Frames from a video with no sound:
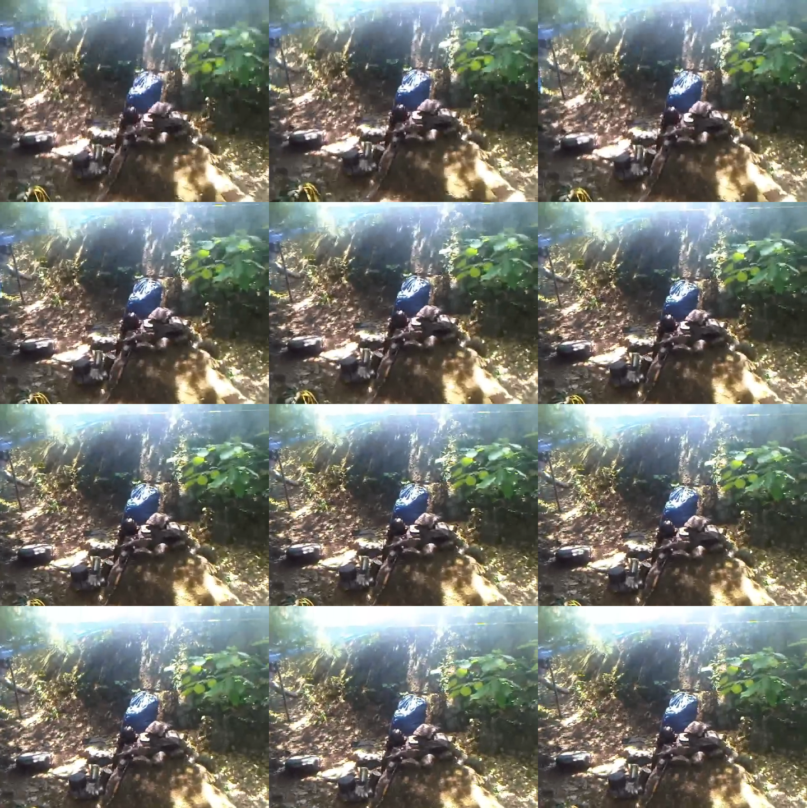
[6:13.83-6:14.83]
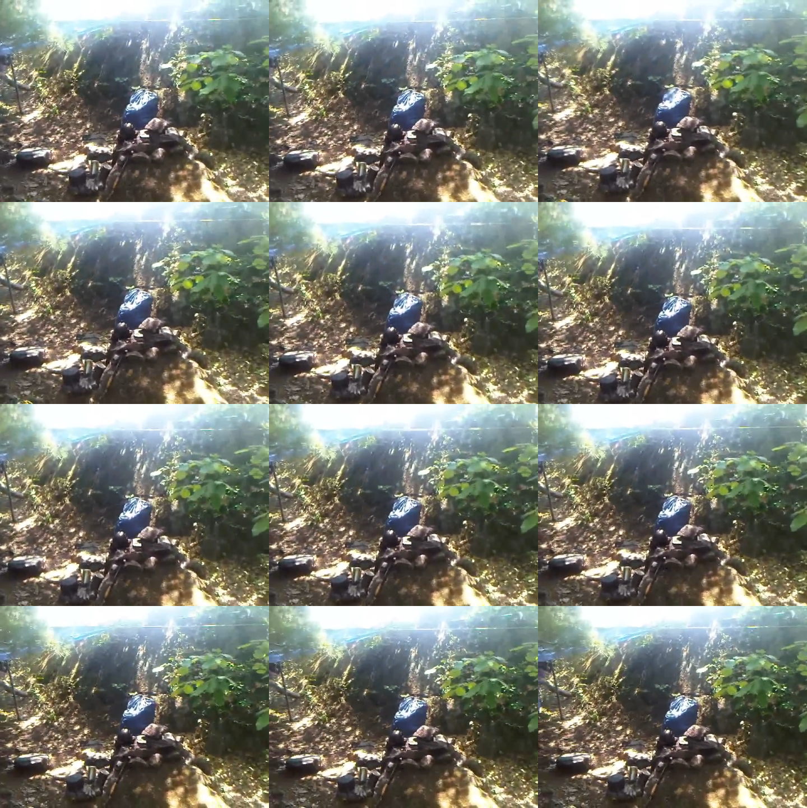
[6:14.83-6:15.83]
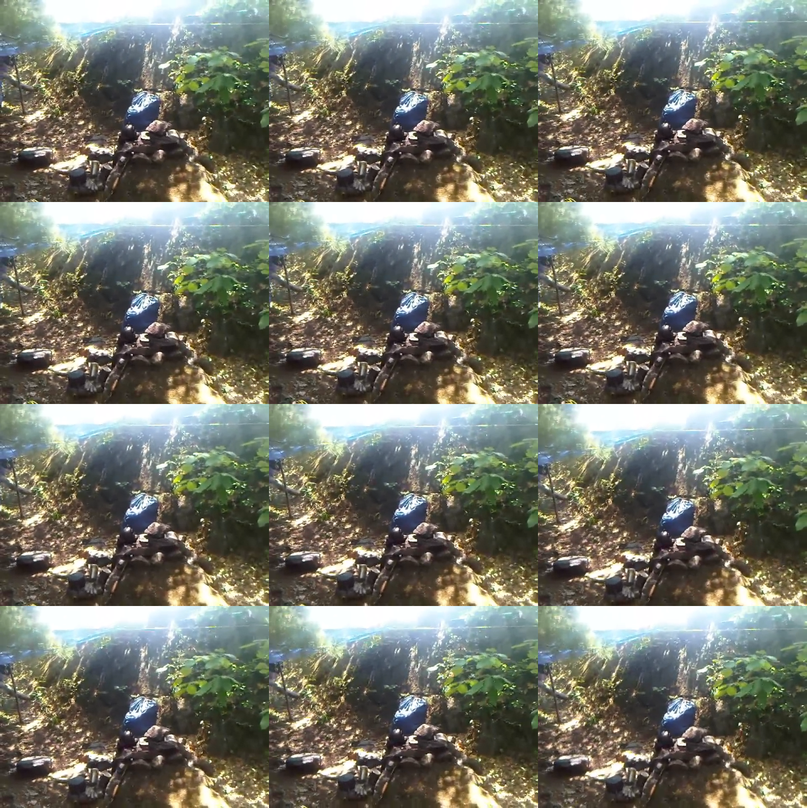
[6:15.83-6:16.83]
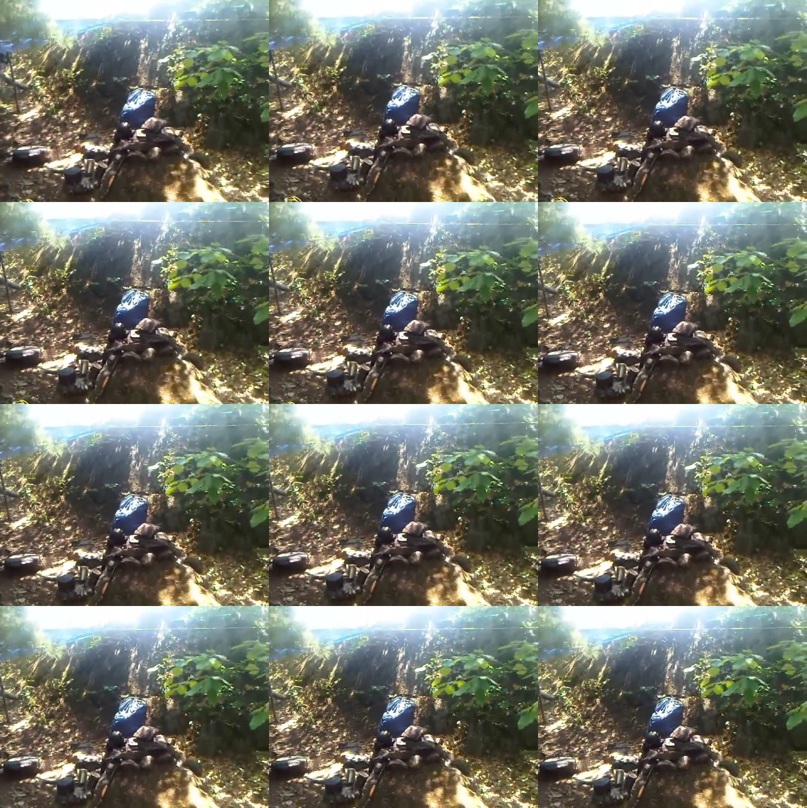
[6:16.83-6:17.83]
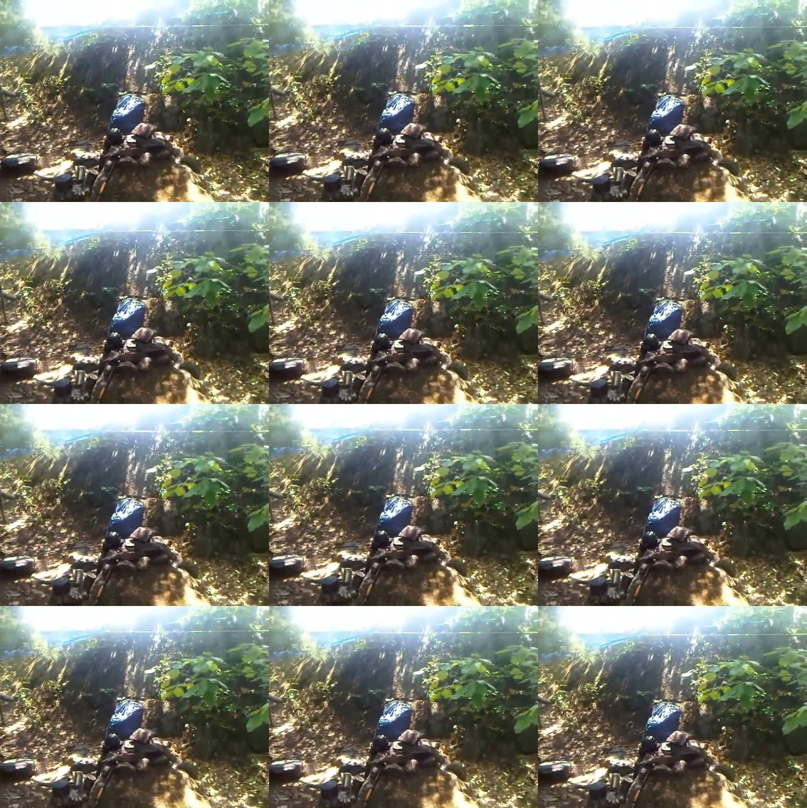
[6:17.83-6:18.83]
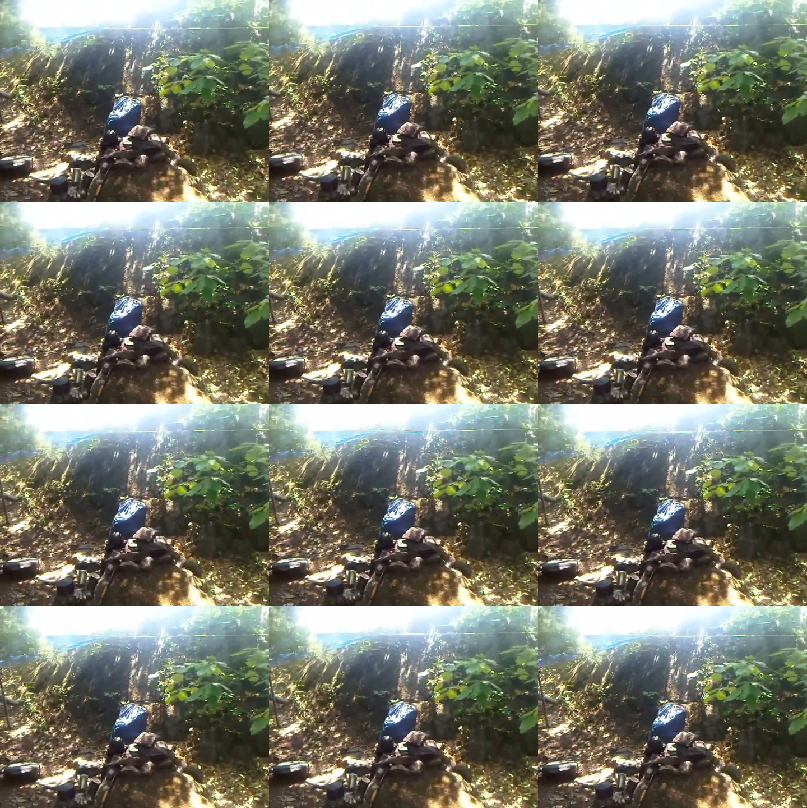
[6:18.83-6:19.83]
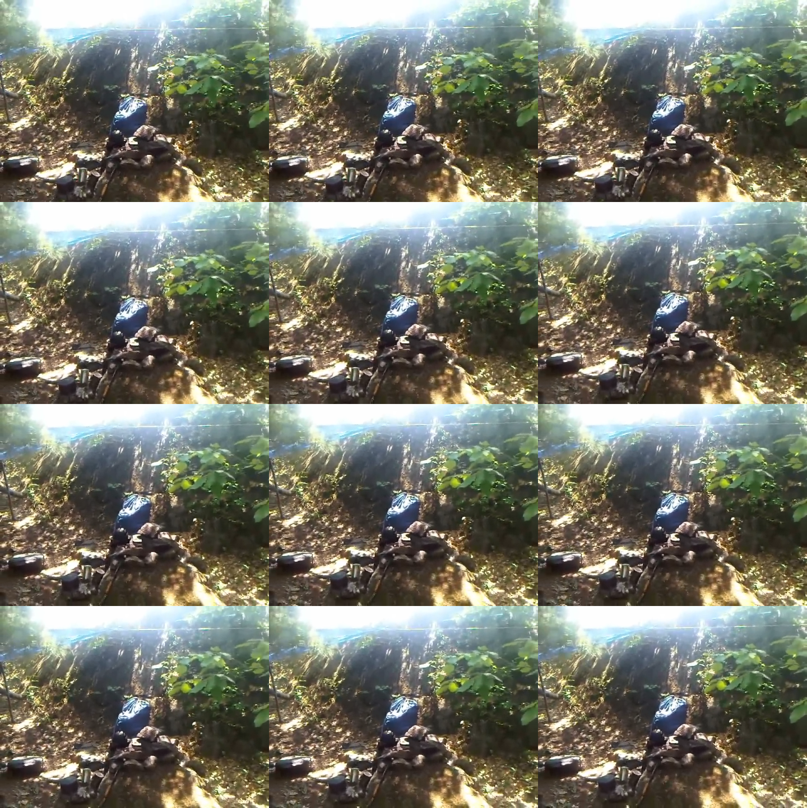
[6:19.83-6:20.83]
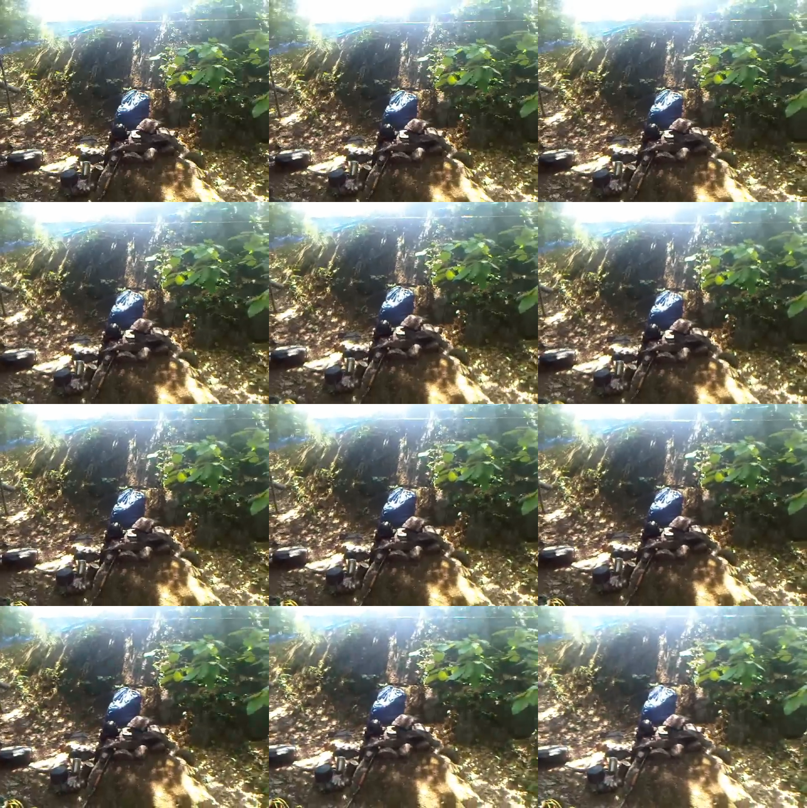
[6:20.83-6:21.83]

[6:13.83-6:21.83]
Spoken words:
Nobody's mouth can be seen.